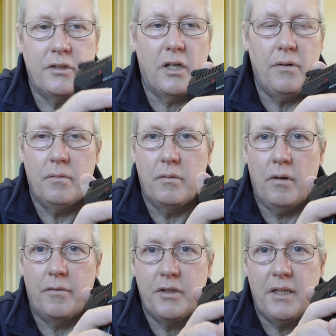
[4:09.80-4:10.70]
so
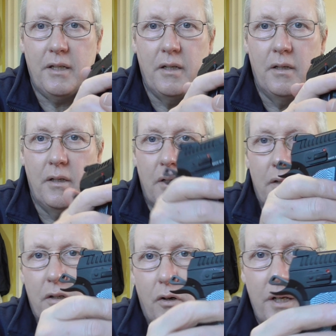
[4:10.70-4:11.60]
obviously
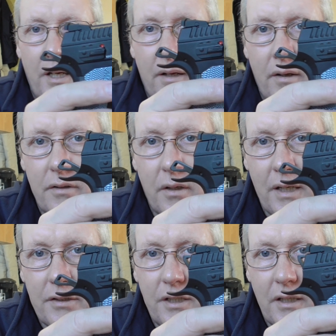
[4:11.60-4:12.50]
cock it, so
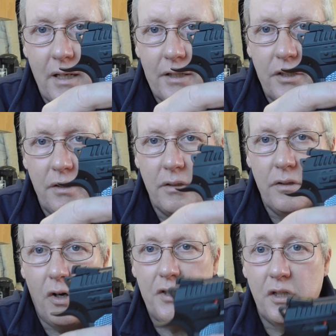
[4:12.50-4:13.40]
that's single action,
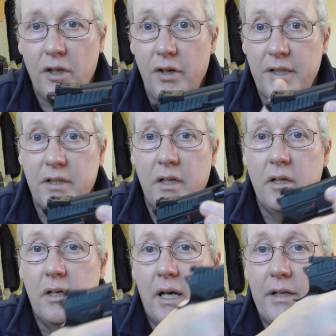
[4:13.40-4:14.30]
nice and light,
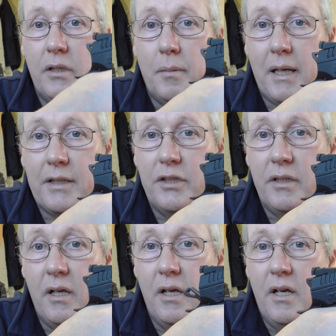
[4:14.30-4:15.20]
and double
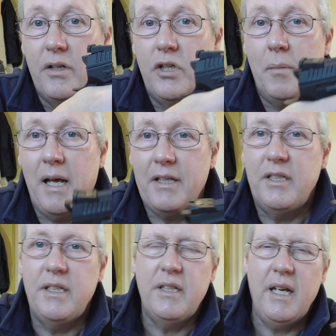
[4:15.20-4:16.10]
action. Double
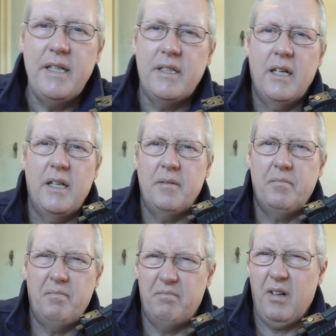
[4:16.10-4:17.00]
action is
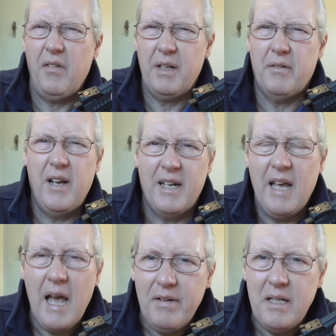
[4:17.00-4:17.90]
I think fairly
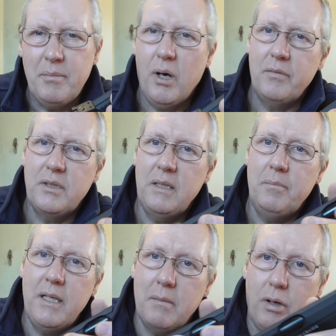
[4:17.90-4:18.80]
heavy, but obviously
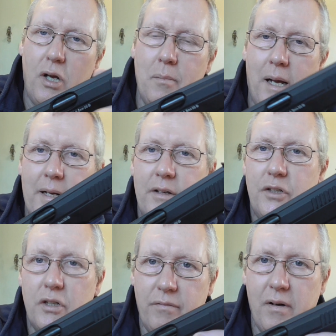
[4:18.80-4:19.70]
being a blowback,
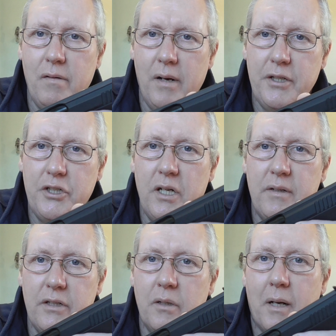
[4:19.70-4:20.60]
you'd very rarely shoot
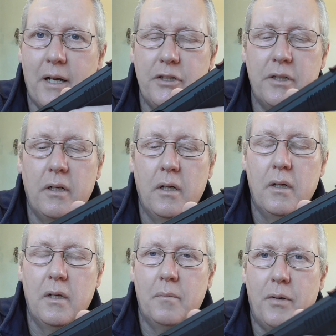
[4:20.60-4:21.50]
it in double action,
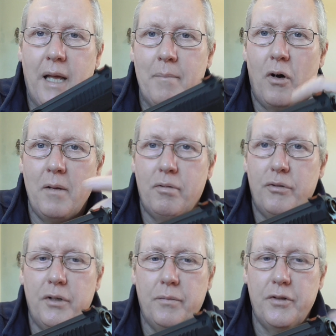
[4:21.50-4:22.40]
but that might
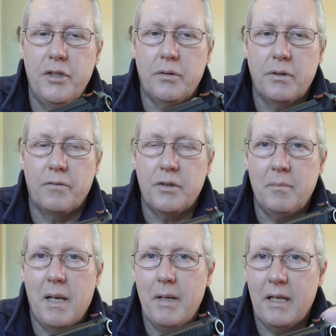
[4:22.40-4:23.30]
improve with use. Obviously
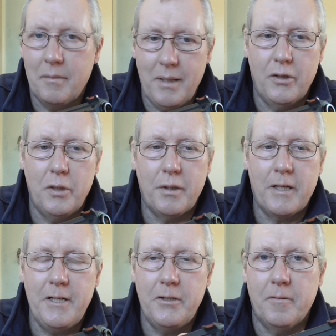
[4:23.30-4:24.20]
maybe a little bit of
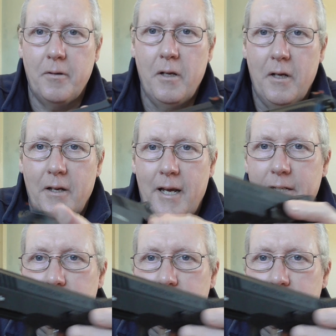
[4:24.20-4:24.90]
lubrication. It